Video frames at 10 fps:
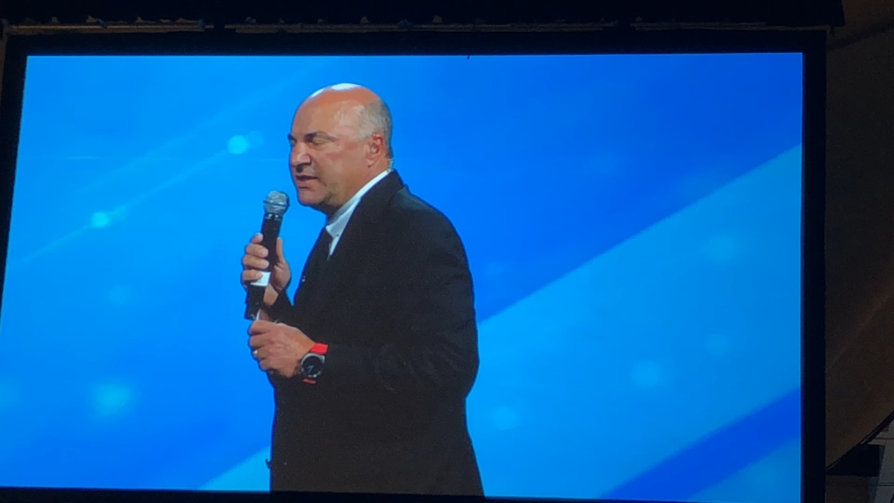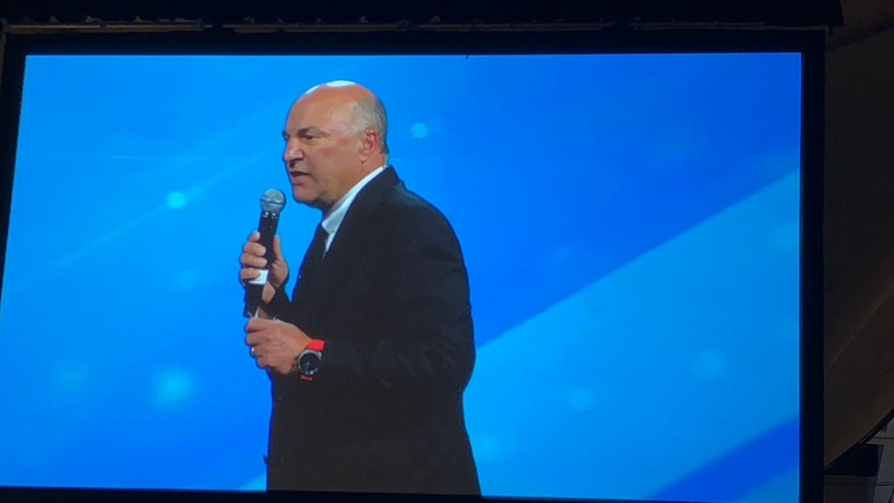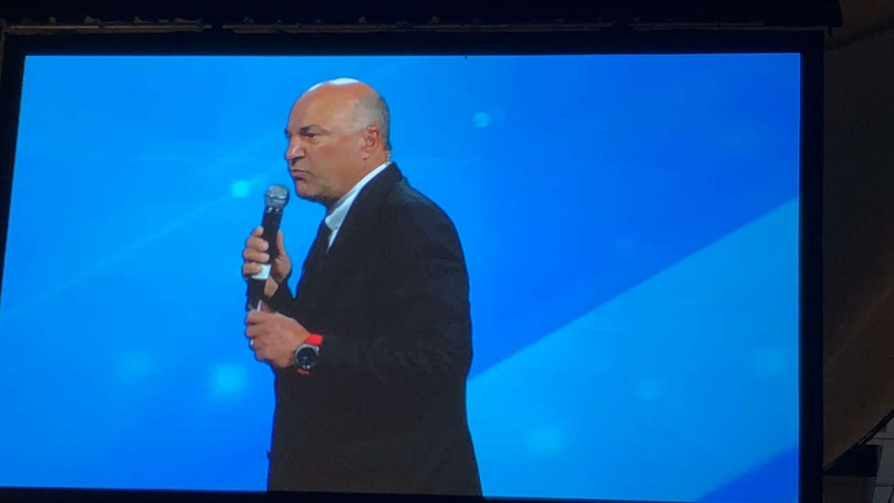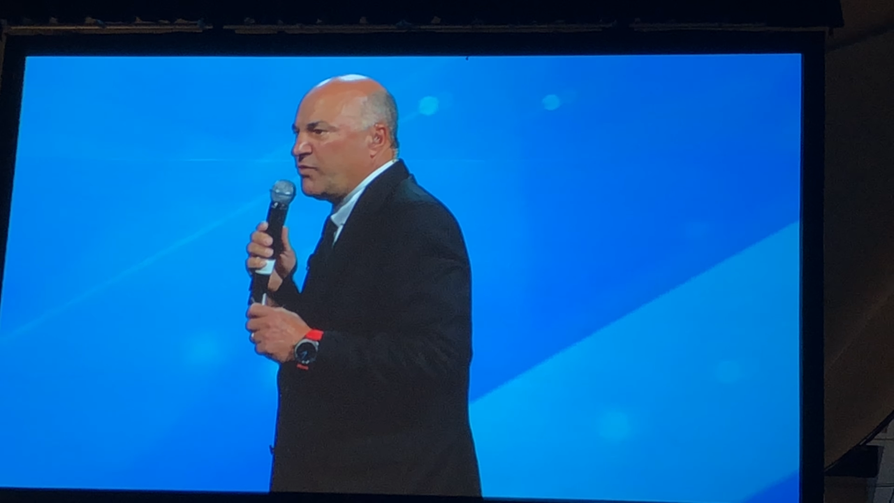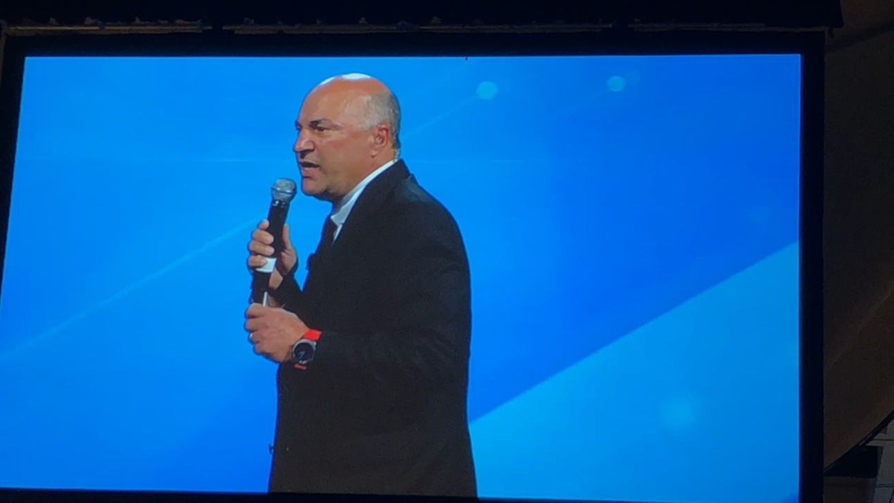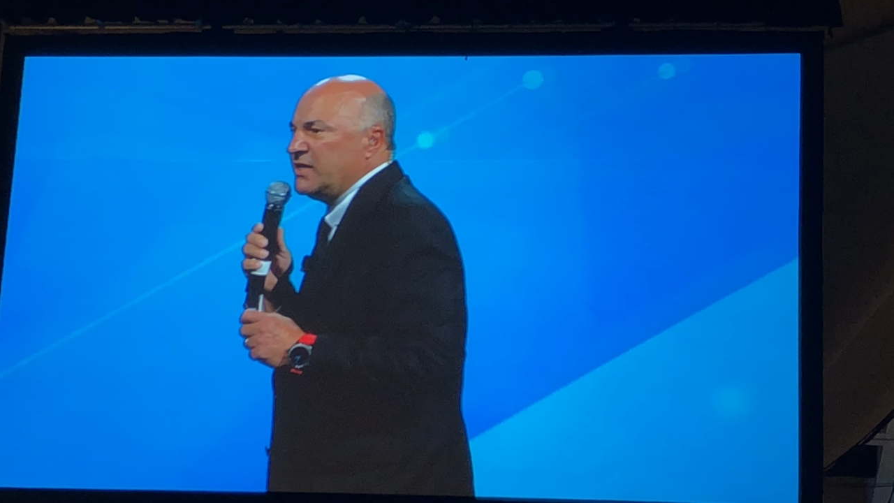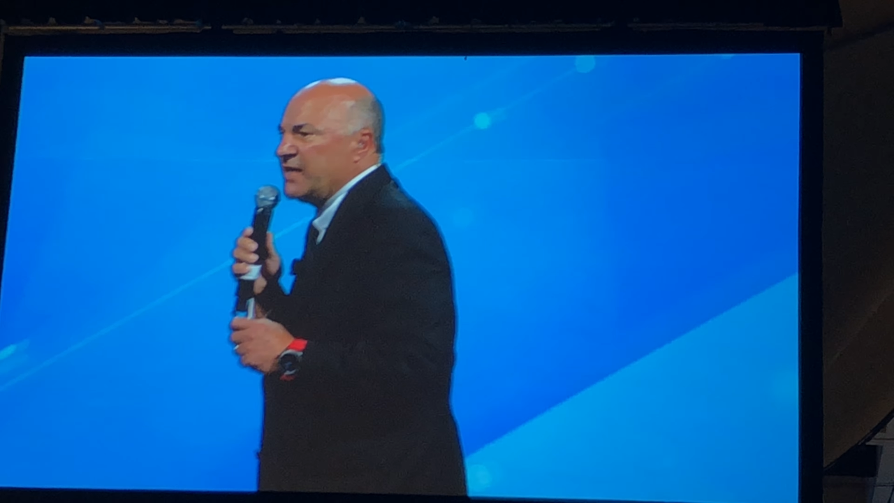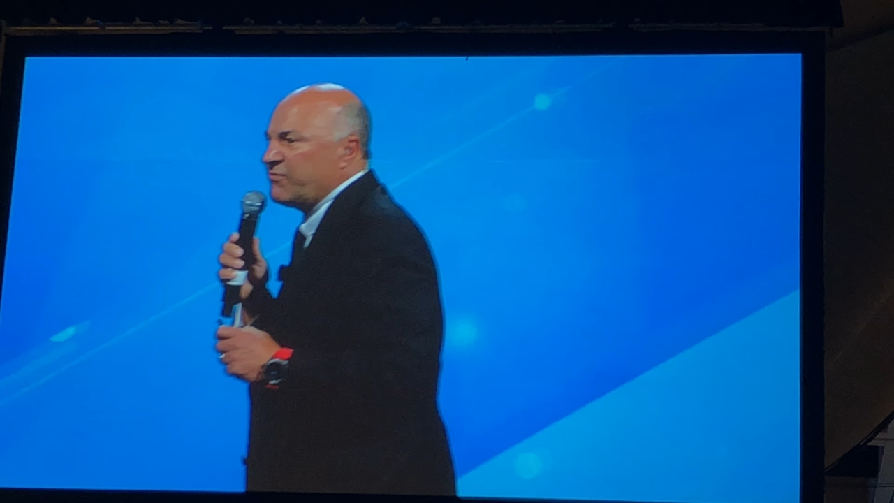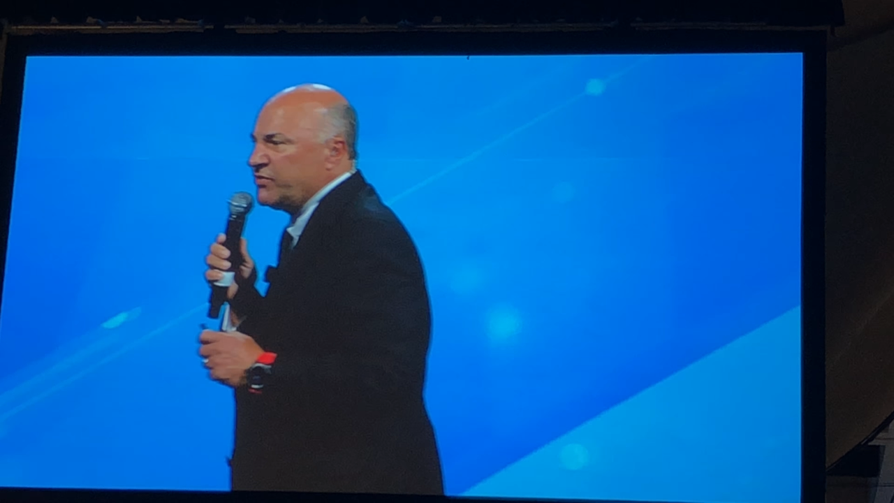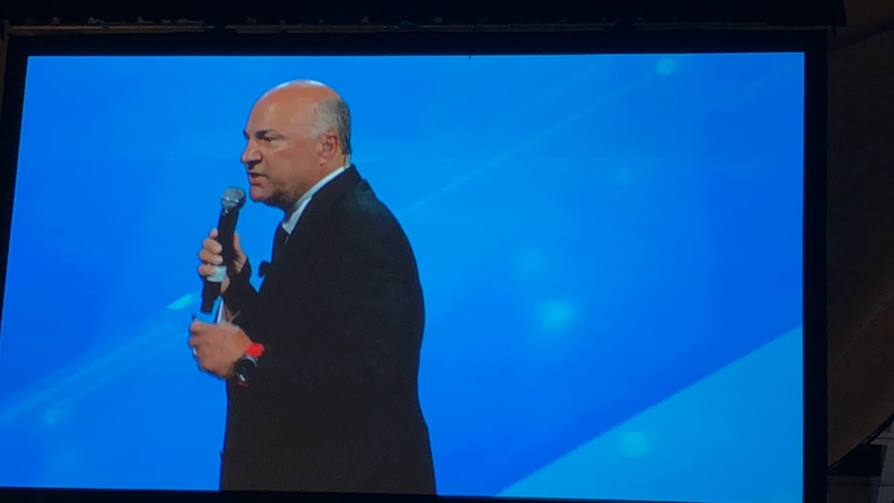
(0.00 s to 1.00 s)
that get
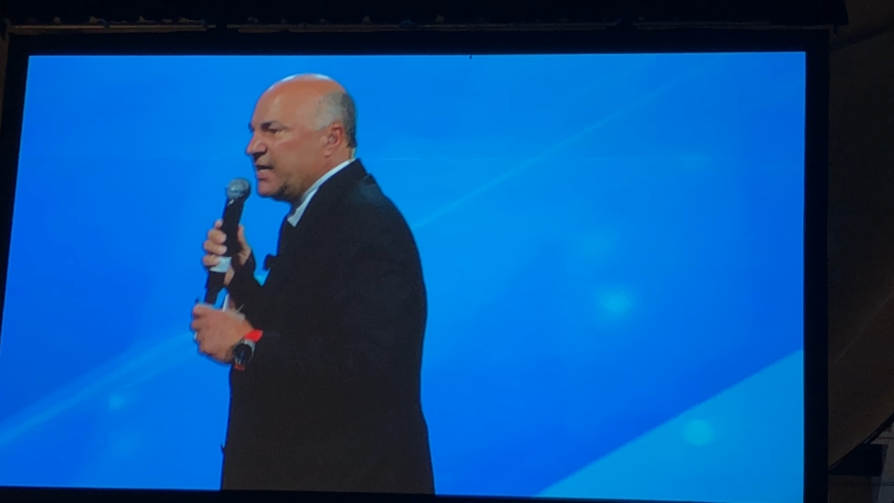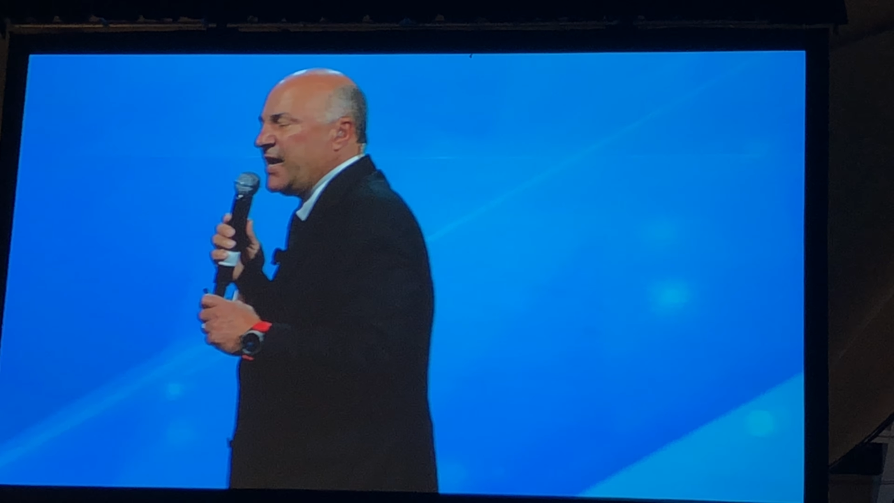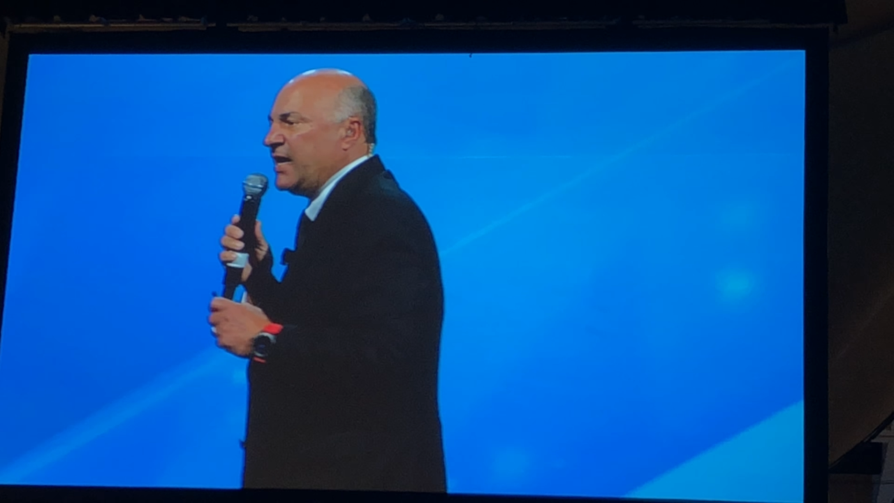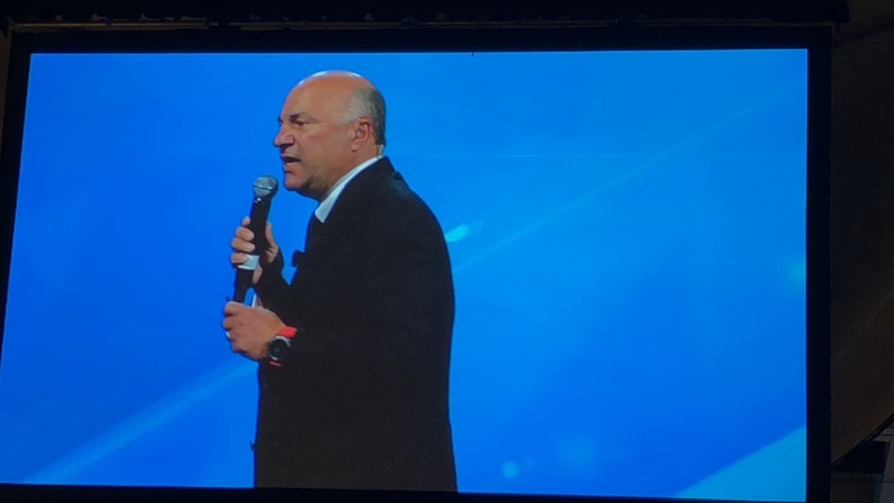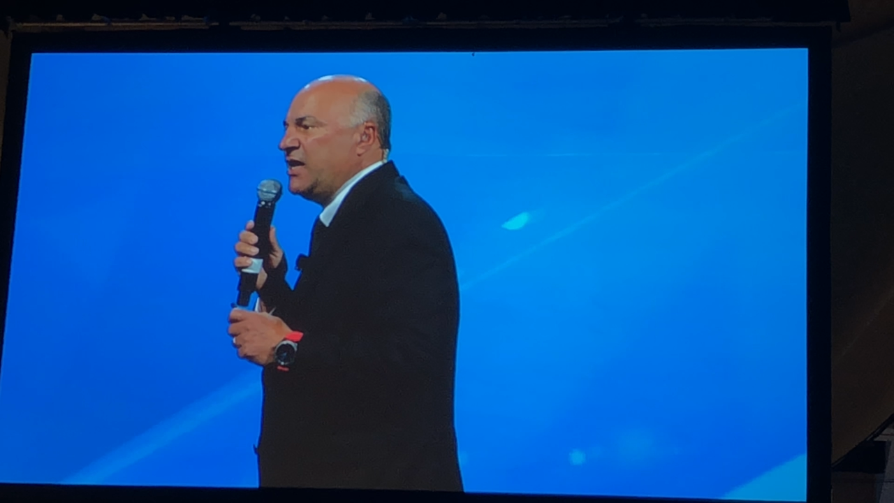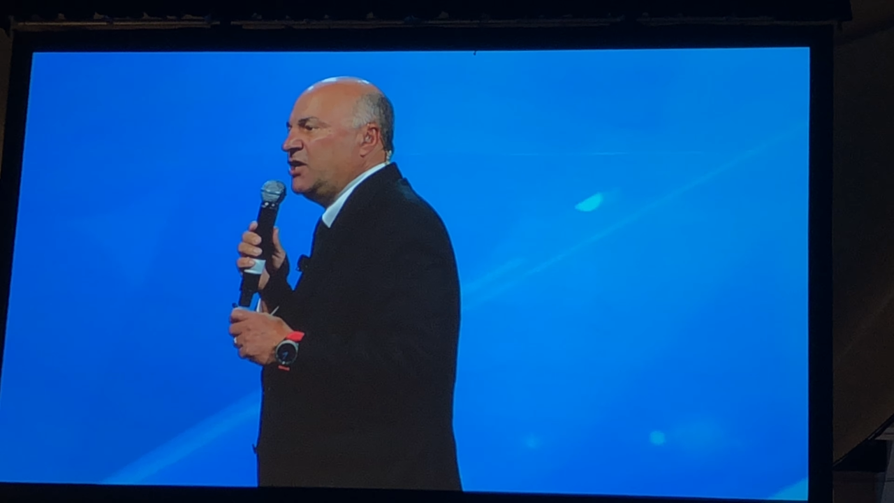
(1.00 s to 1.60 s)
rated every day.